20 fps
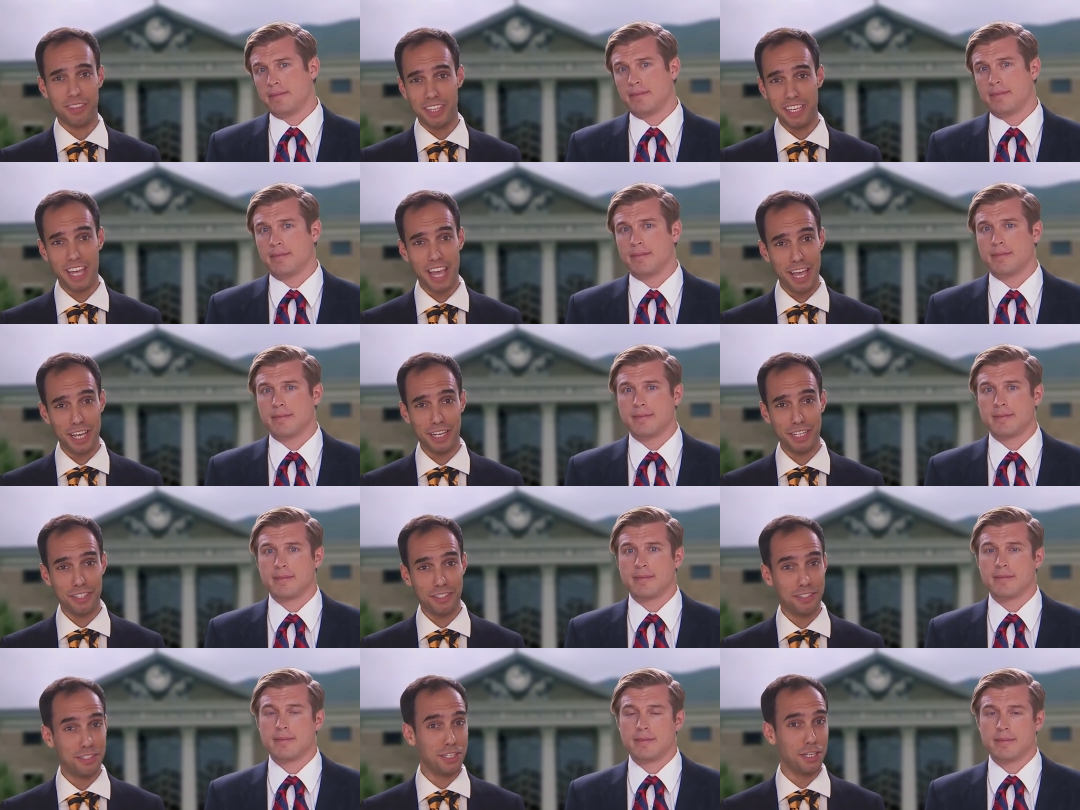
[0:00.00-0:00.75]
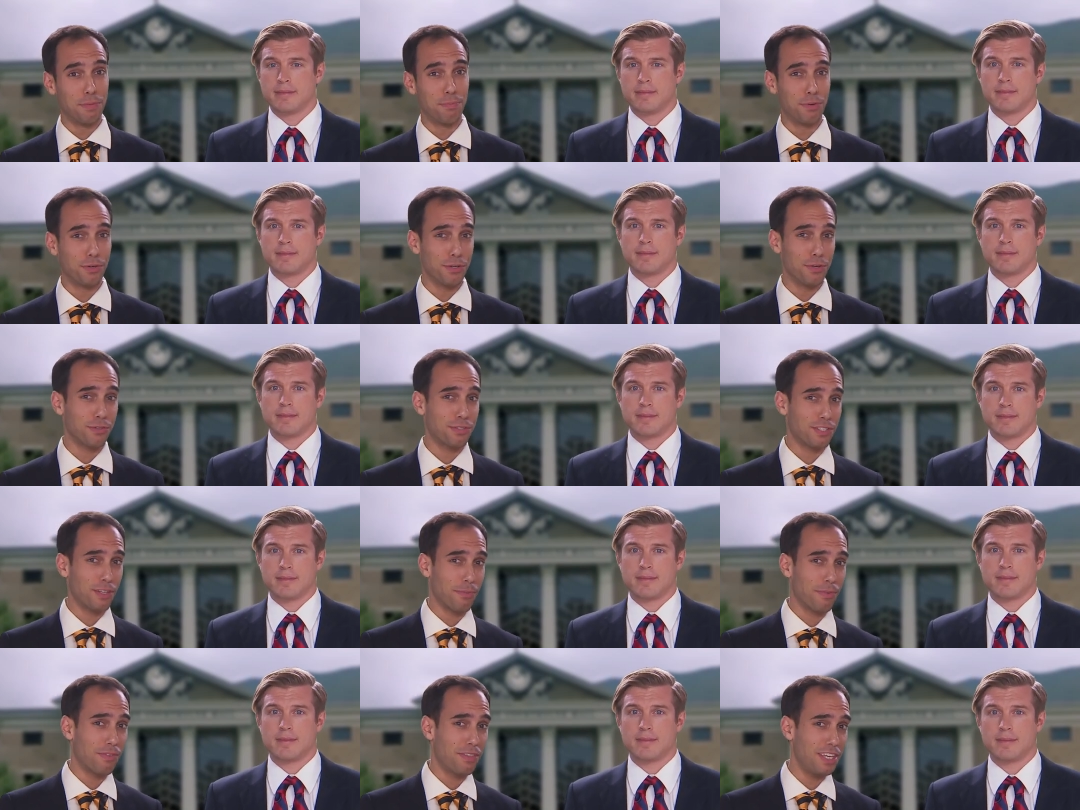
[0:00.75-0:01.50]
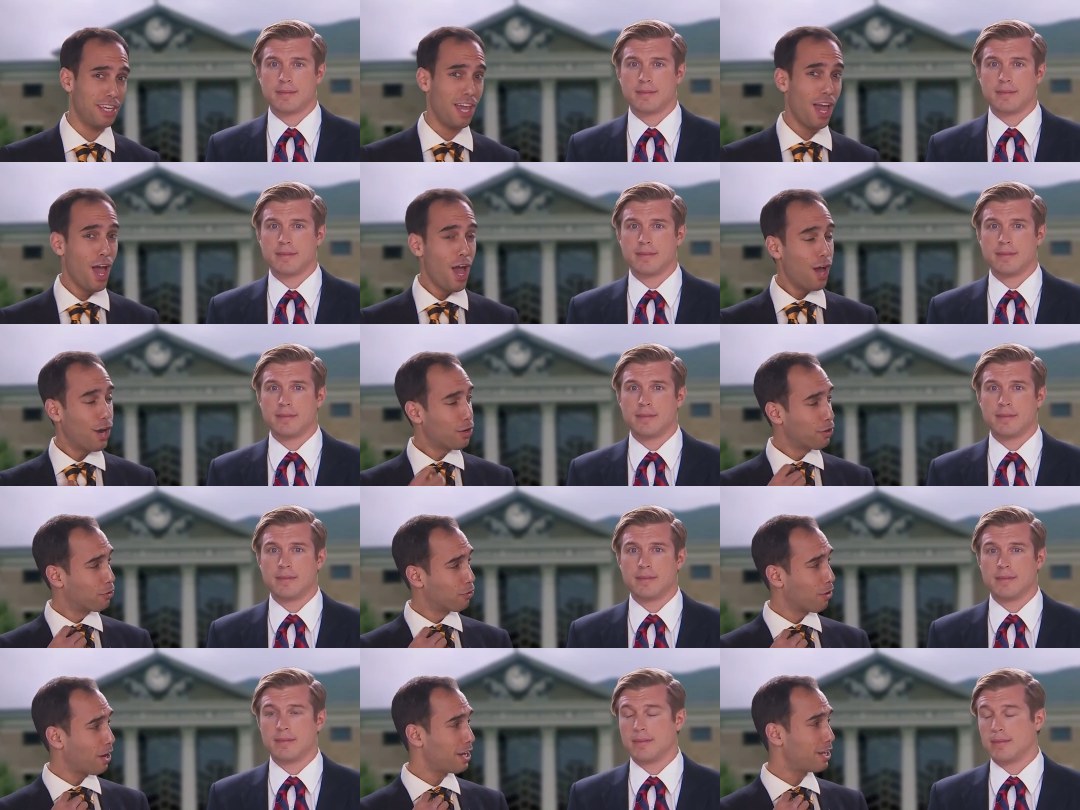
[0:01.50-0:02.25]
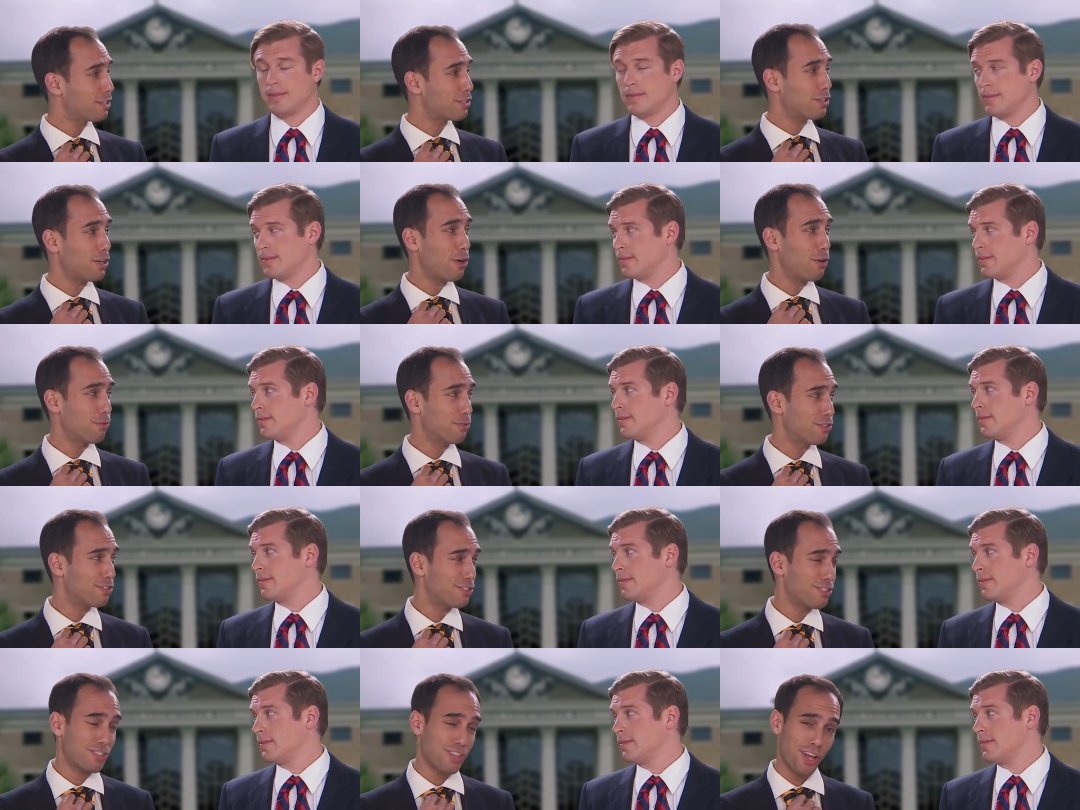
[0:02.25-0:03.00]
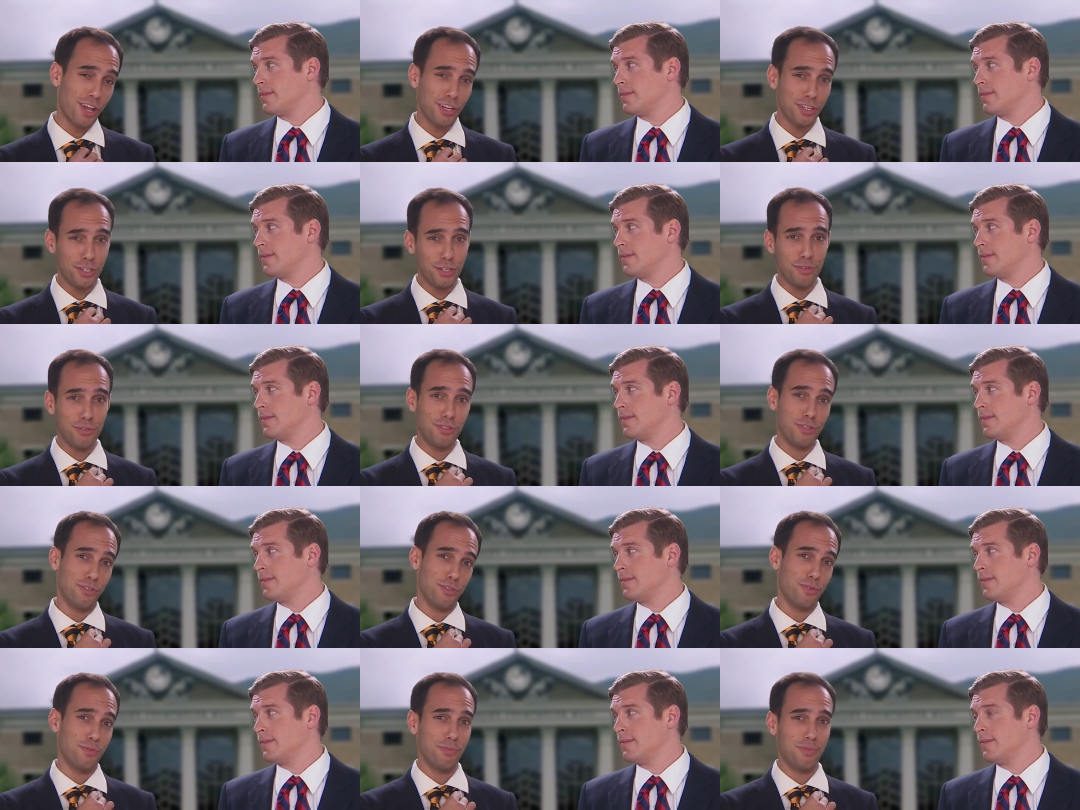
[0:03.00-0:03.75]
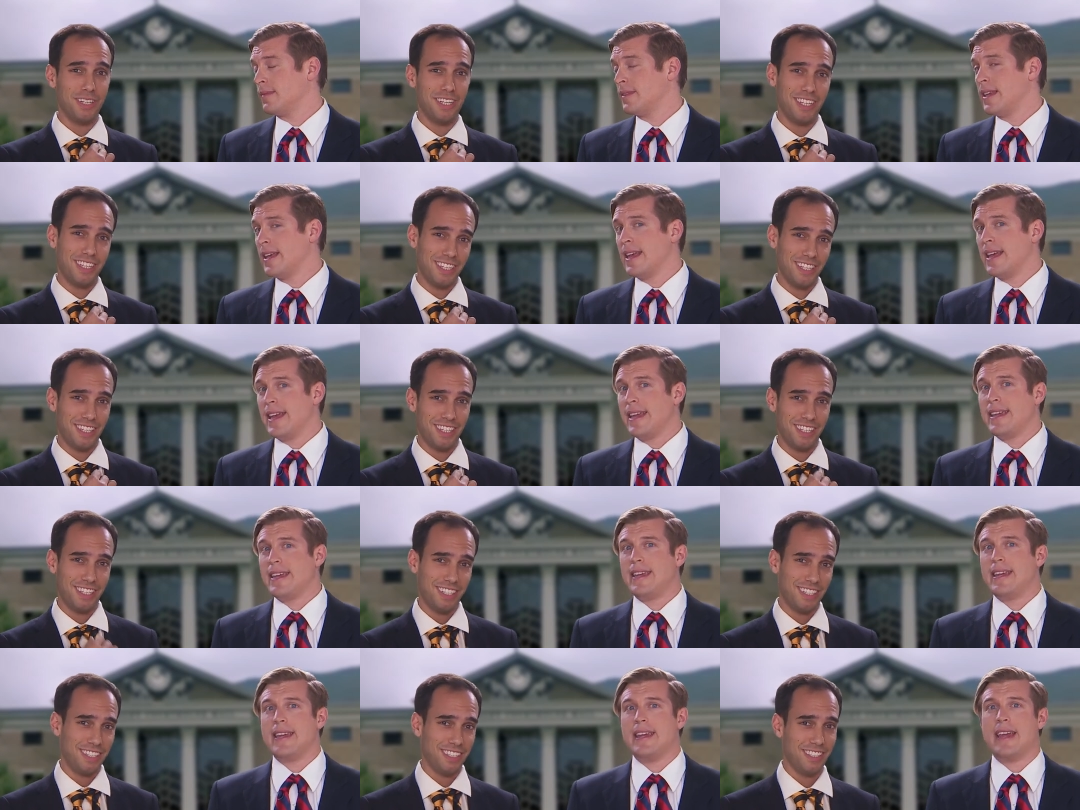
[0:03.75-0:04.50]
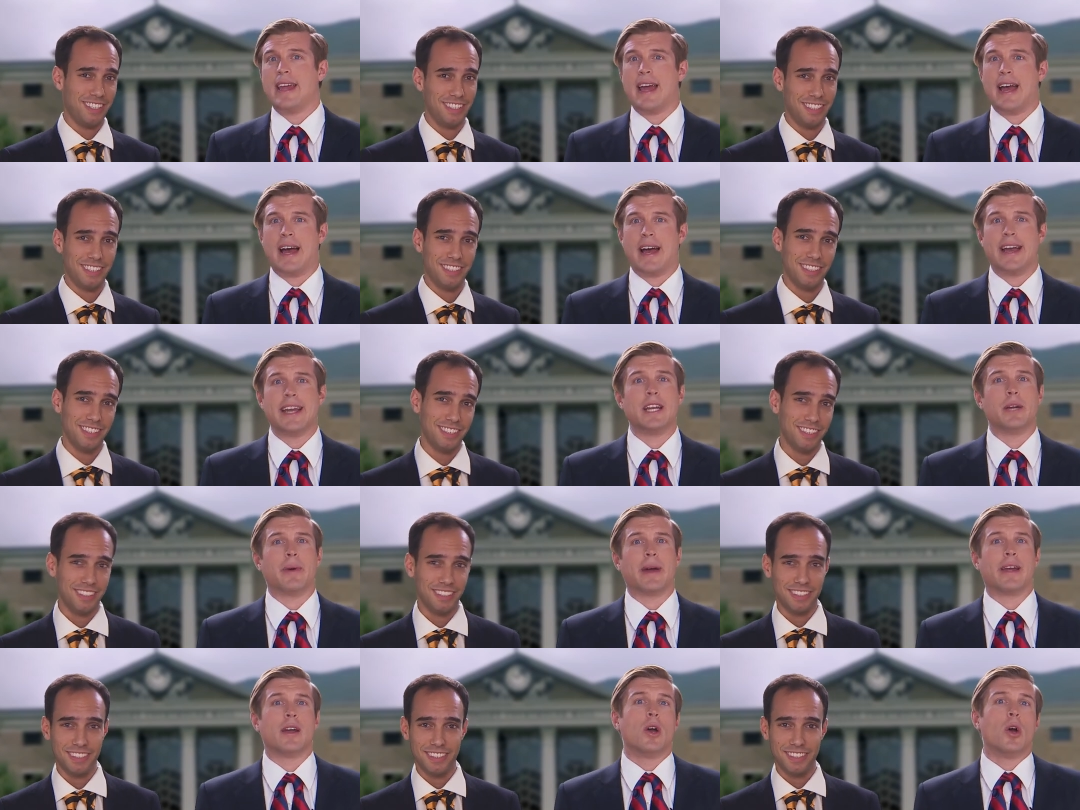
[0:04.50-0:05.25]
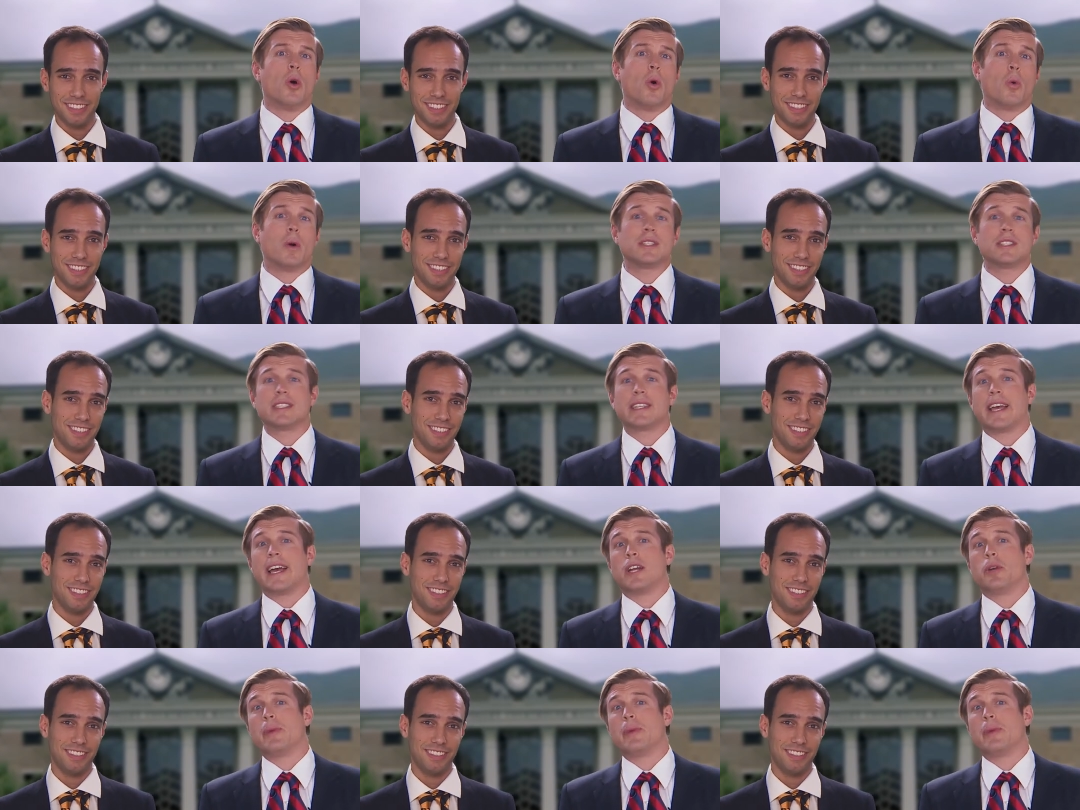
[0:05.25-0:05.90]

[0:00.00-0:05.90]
Speaker 1: the 80s did produce some of the greatest hosts on YouTube.
Speaker 2: Yeah, anyway, once again,